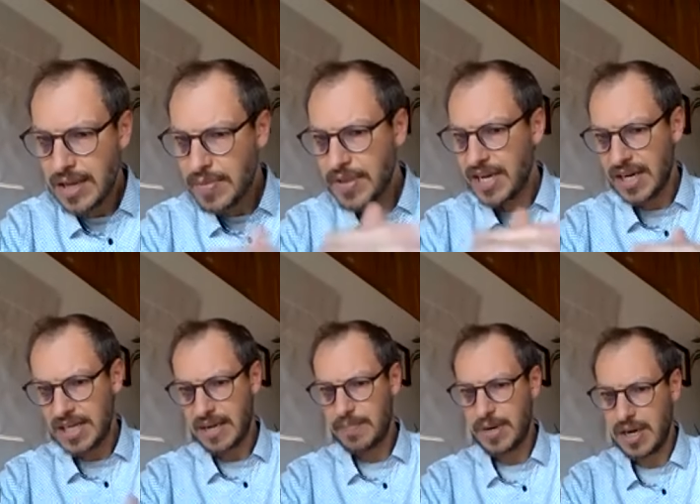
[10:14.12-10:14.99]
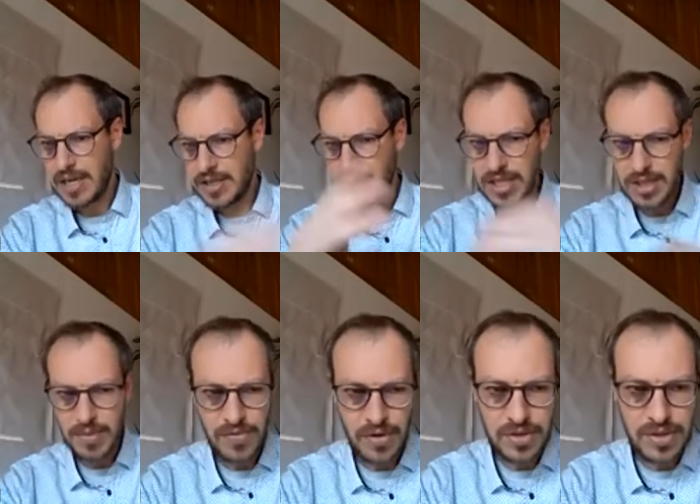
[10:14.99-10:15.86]
Let me take an example, as you asked
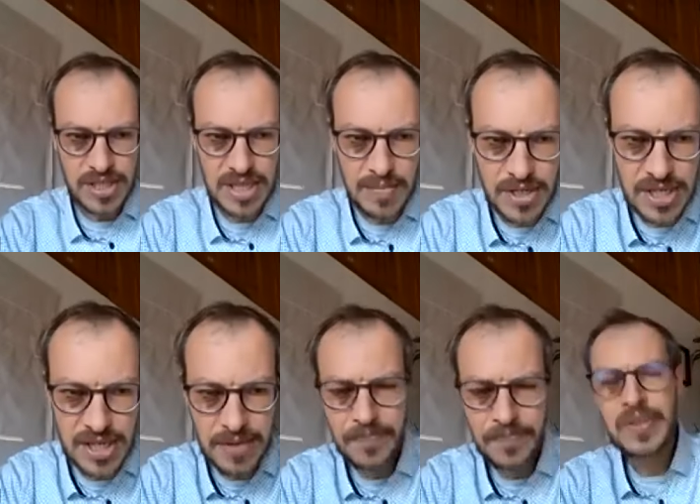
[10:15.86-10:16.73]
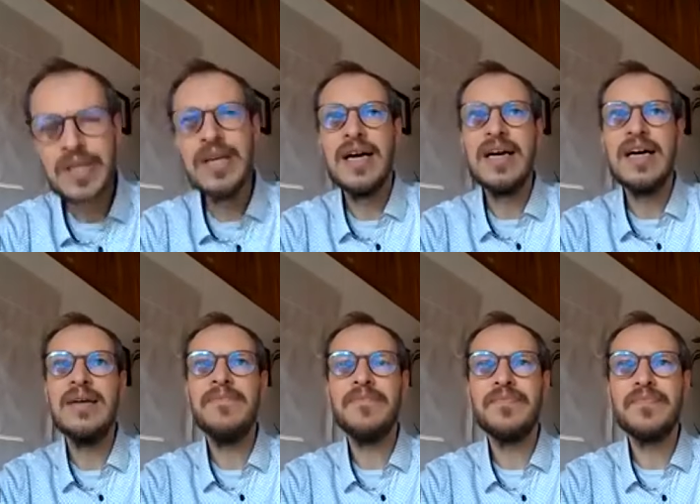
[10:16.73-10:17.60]
me for some examples here.
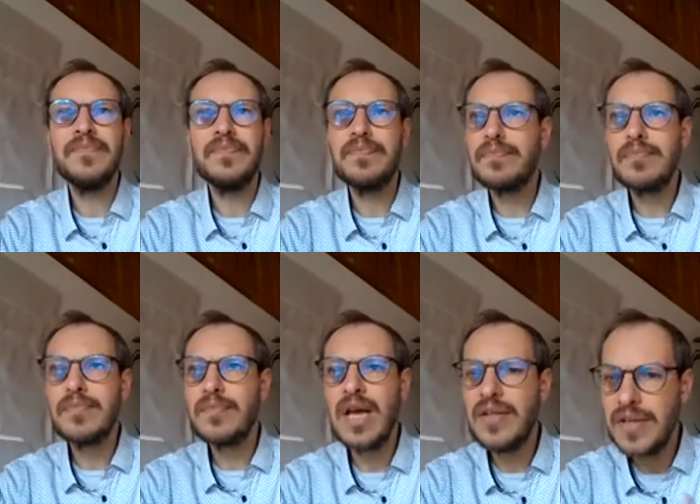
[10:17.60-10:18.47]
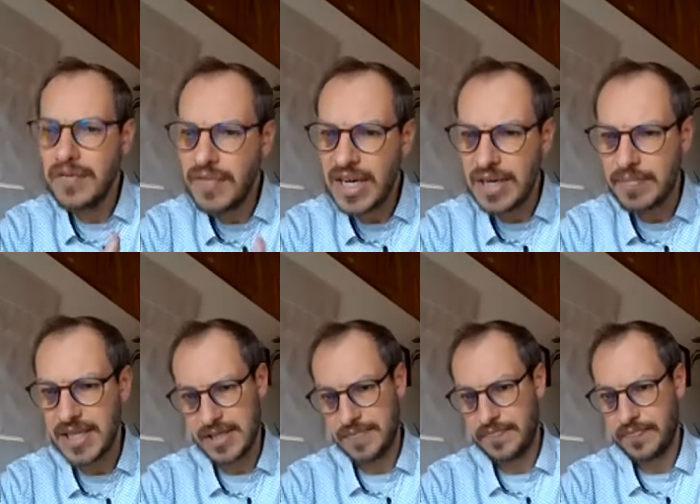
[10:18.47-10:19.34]
Um, the
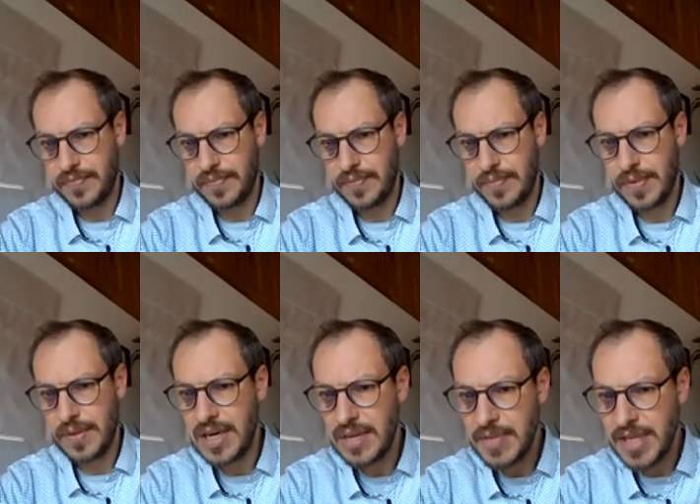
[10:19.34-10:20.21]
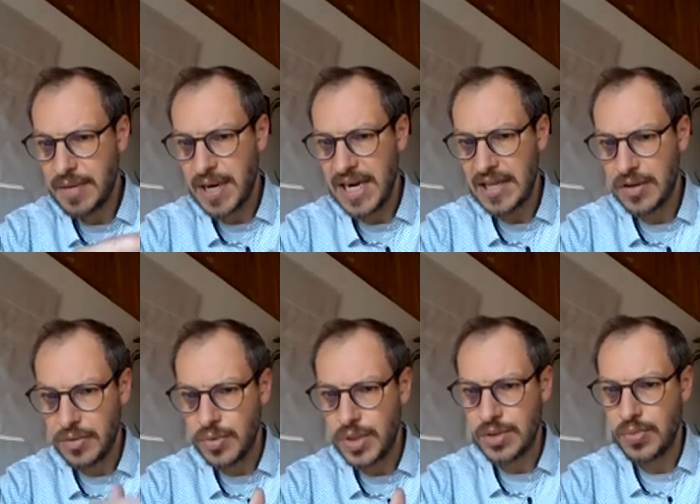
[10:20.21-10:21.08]
environment, the limited planet
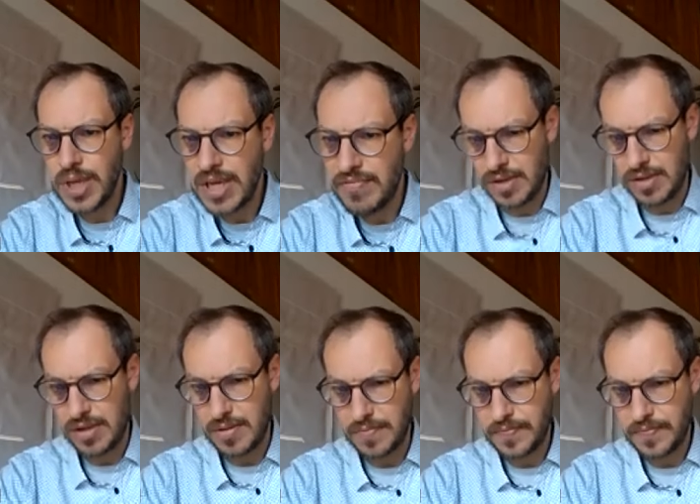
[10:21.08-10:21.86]
on which we live on.